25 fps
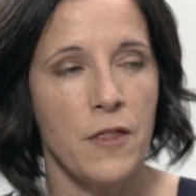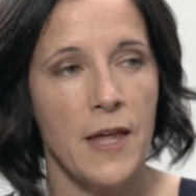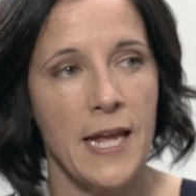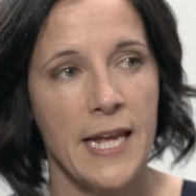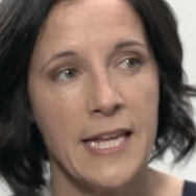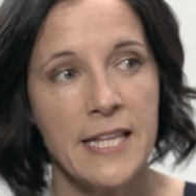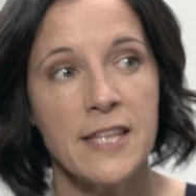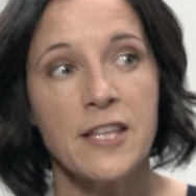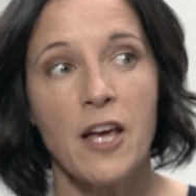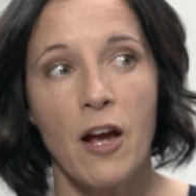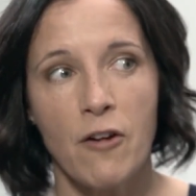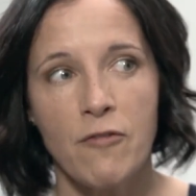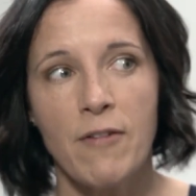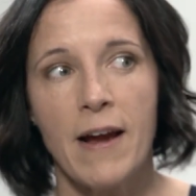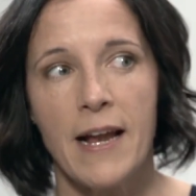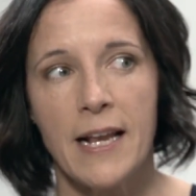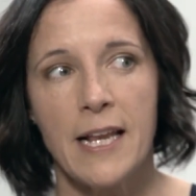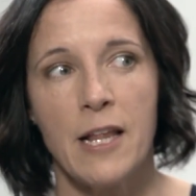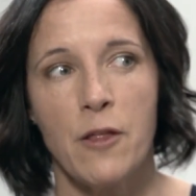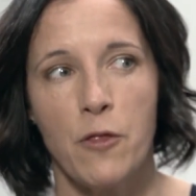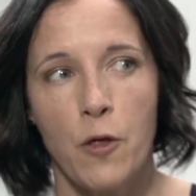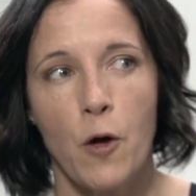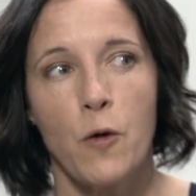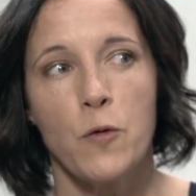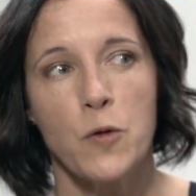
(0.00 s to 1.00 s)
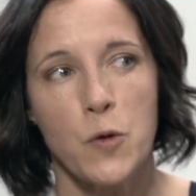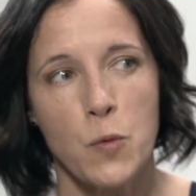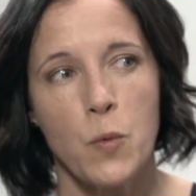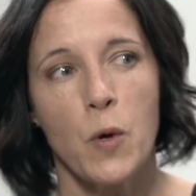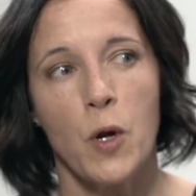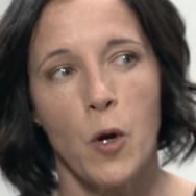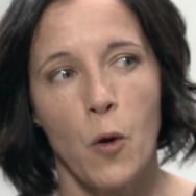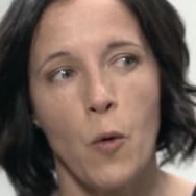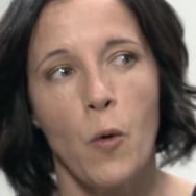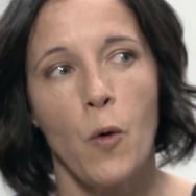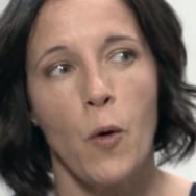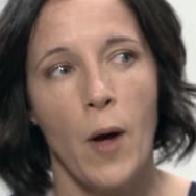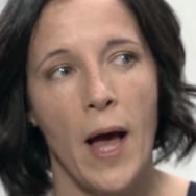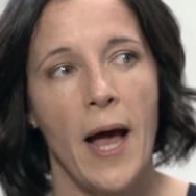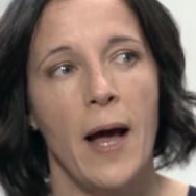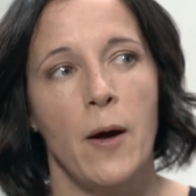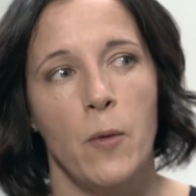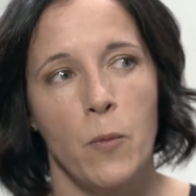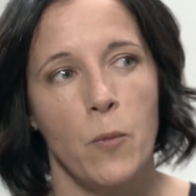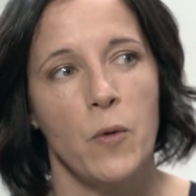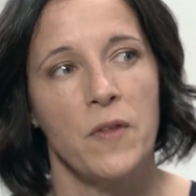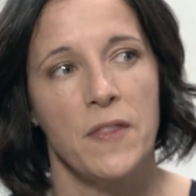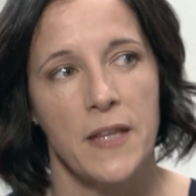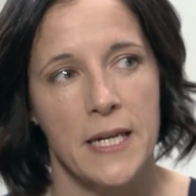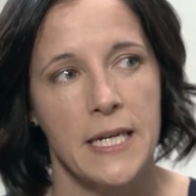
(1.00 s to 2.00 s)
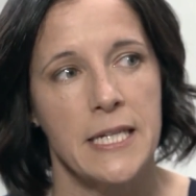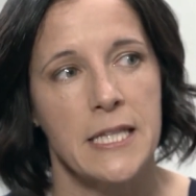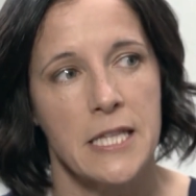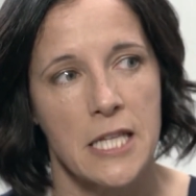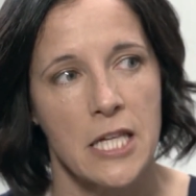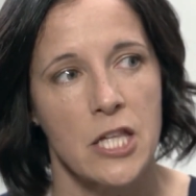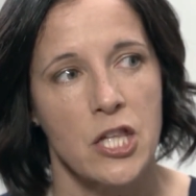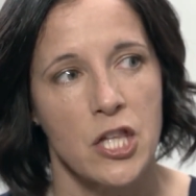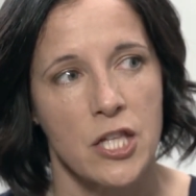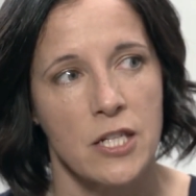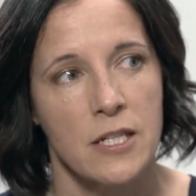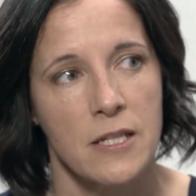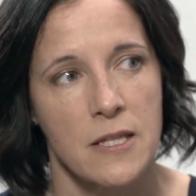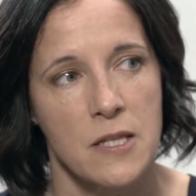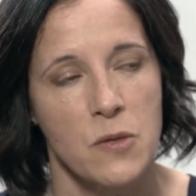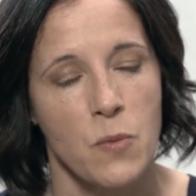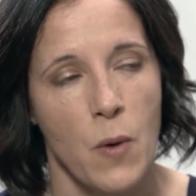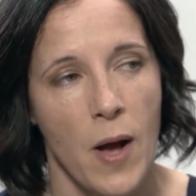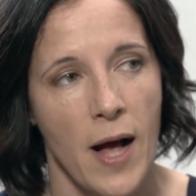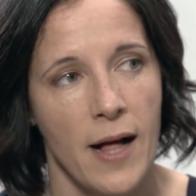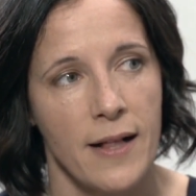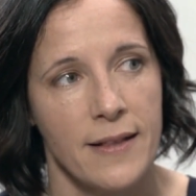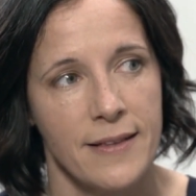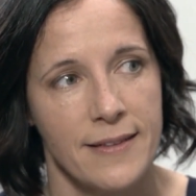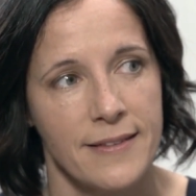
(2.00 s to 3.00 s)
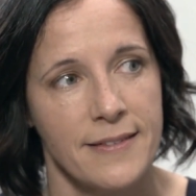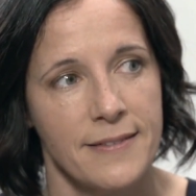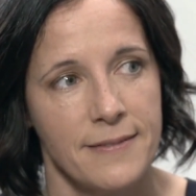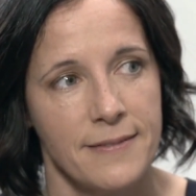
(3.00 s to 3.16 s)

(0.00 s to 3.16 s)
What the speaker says: indirectly those will all help with the condition as well.